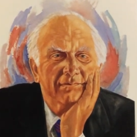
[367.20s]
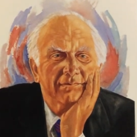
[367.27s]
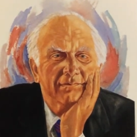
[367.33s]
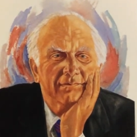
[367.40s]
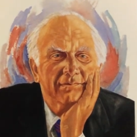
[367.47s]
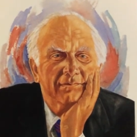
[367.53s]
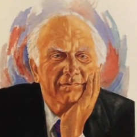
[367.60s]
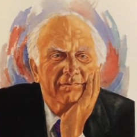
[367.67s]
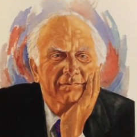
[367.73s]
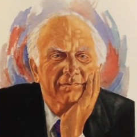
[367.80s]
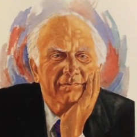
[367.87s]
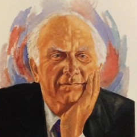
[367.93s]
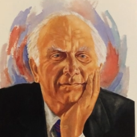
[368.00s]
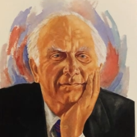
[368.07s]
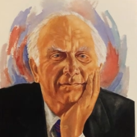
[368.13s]

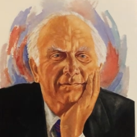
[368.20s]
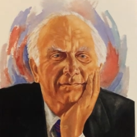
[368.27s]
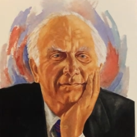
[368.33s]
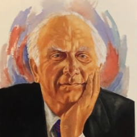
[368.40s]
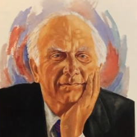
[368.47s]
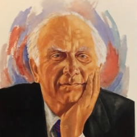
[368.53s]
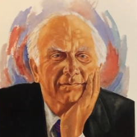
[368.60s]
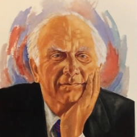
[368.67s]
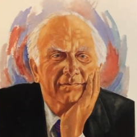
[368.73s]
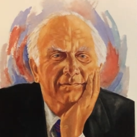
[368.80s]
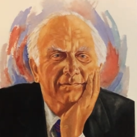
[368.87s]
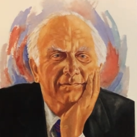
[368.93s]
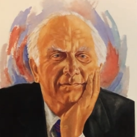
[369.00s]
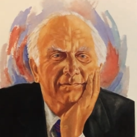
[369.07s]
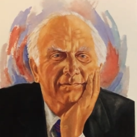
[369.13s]

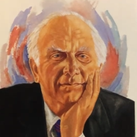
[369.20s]
No one is speaking in this clip.